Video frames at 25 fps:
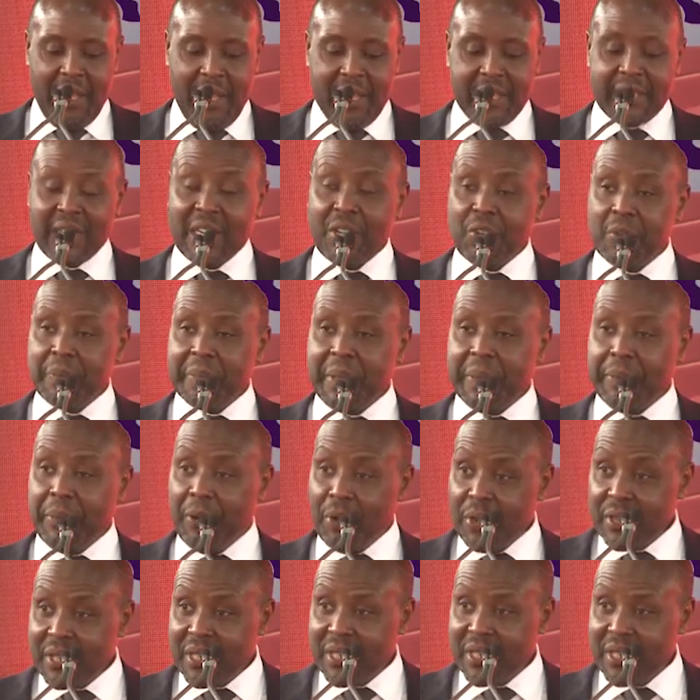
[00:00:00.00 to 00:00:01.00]
It cannot be
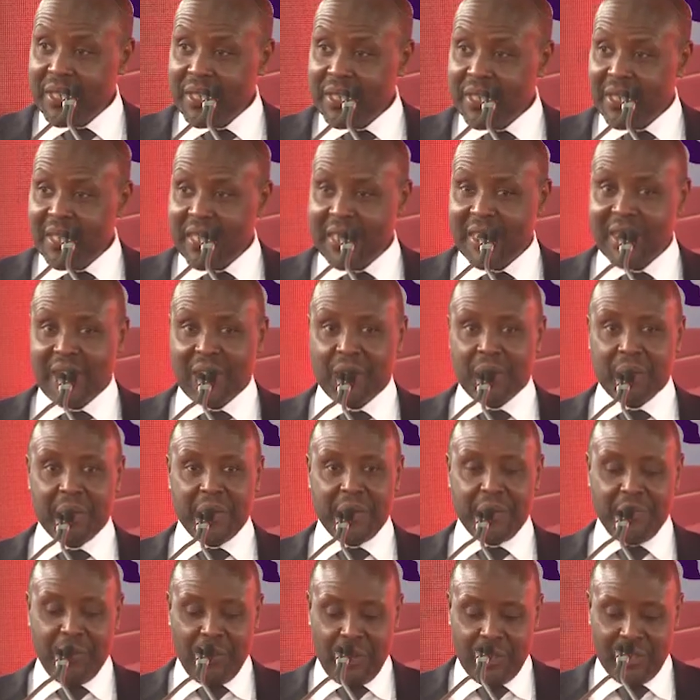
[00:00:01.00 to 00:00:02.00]
bought, it cannot
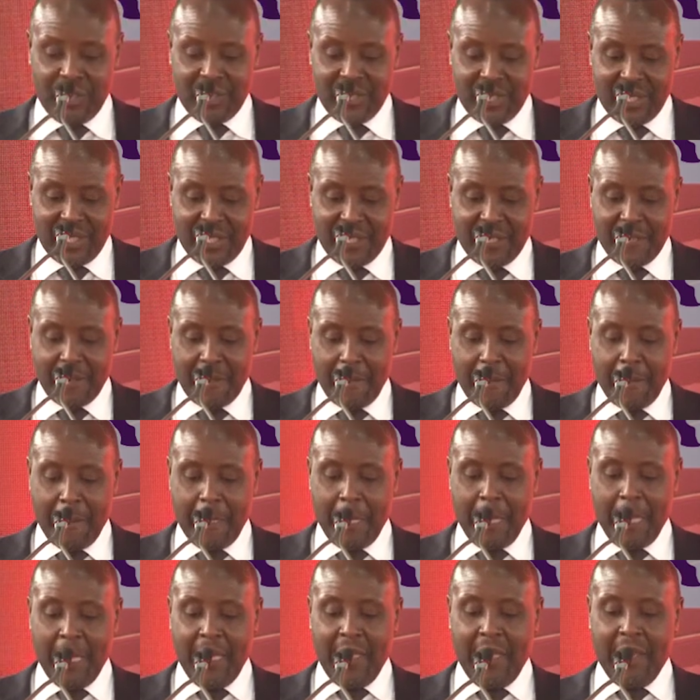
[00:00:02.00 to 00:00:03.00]
be forced.
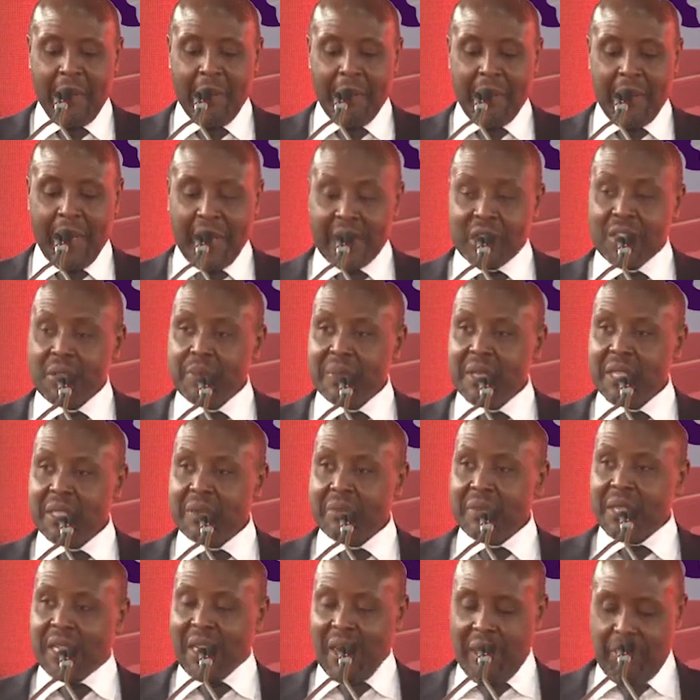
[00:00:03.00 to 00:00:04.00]
Customers
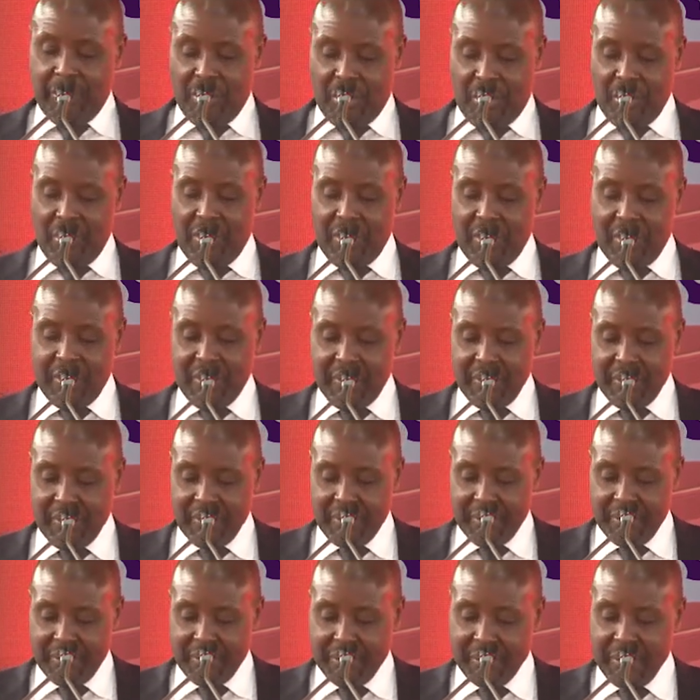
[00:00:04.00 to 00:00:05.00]
become loyal
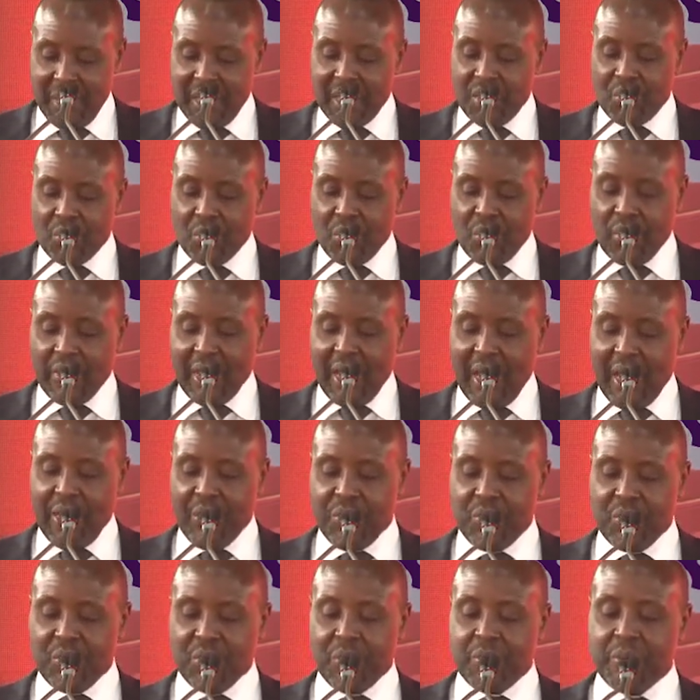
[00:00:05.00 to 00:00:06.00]
based on how
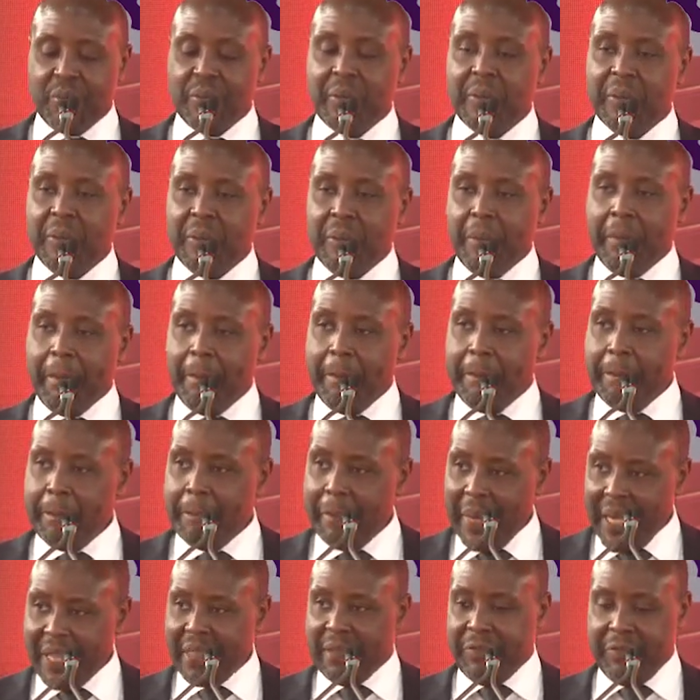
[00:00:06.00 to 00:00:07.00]
you
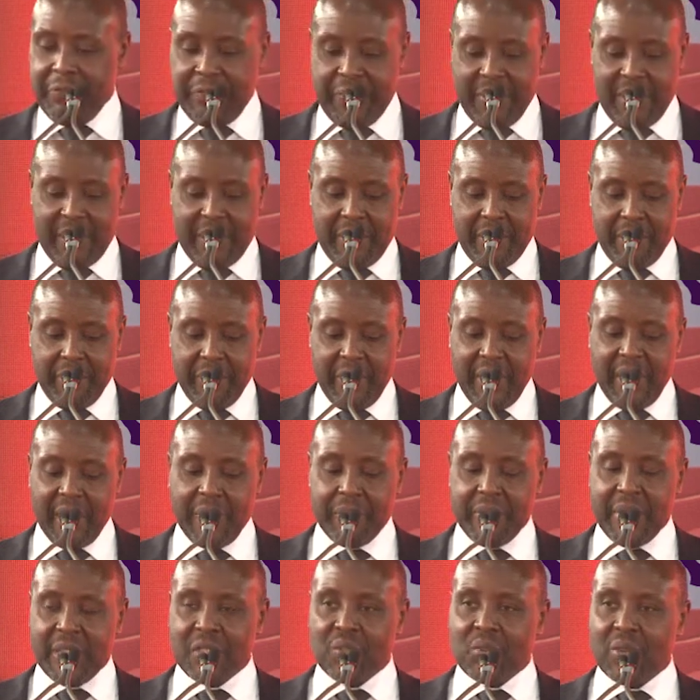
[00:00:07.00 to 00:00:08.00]
make them feel,
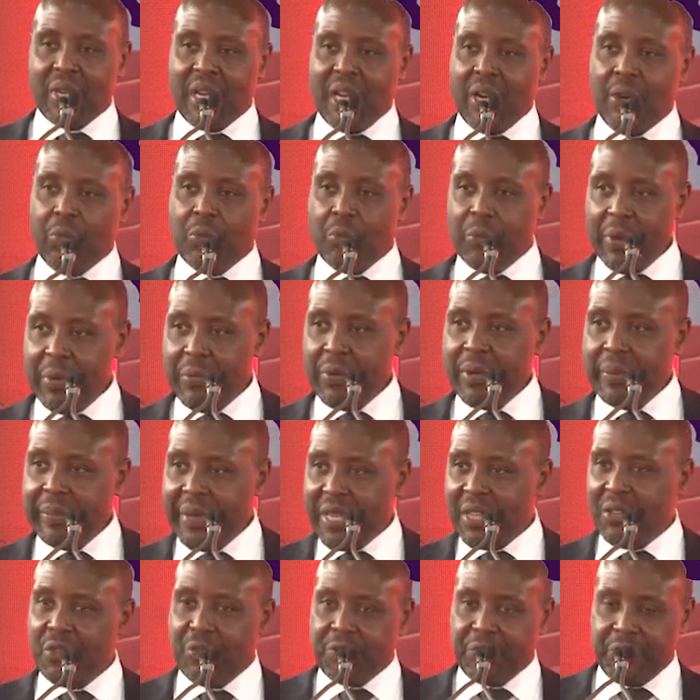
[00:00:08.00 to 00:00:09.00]
based on how people
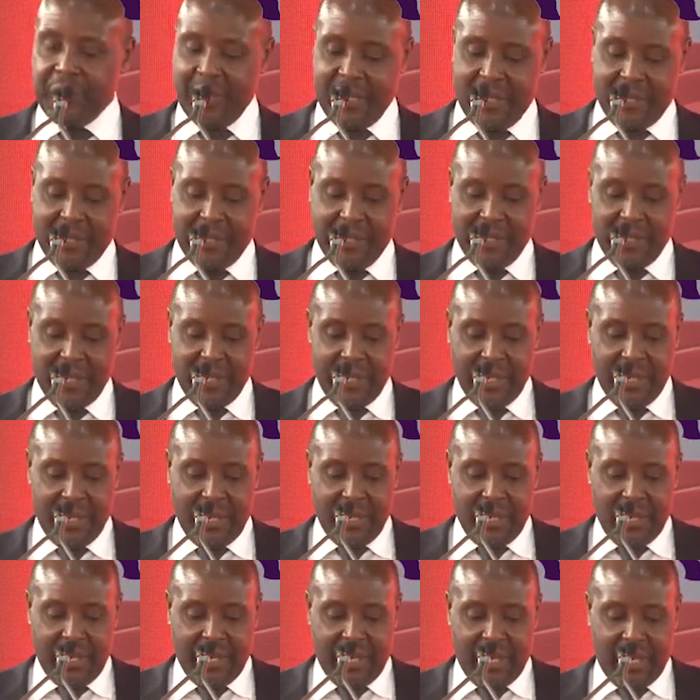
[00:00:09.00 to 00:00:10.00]
make you feel,
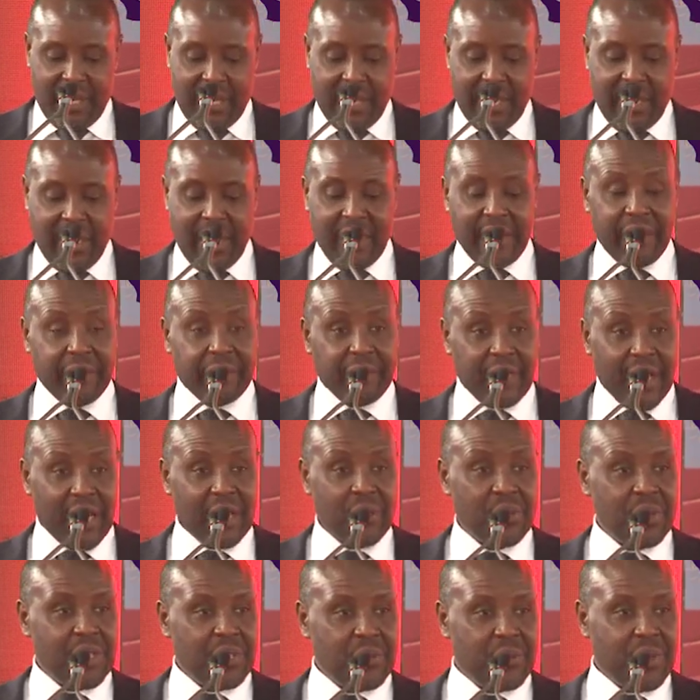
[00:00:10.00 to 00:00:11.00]
and the
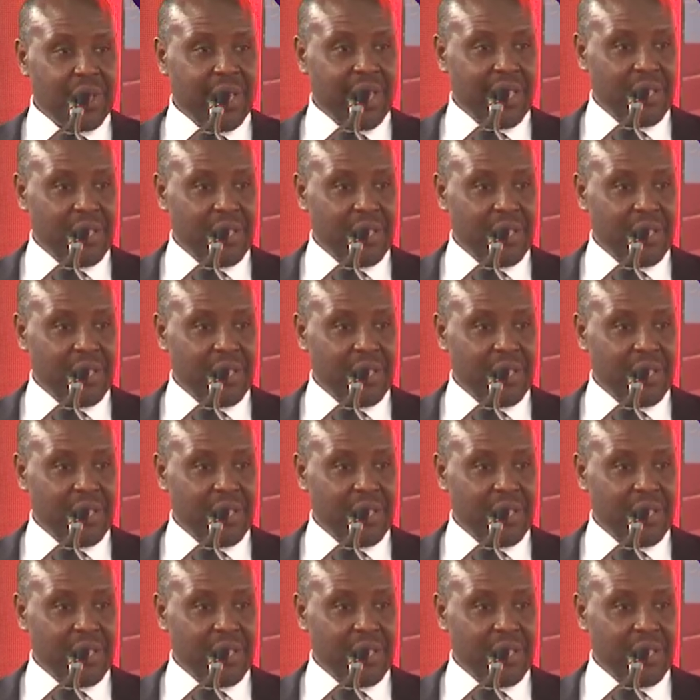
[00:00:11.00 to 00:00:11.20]
value that you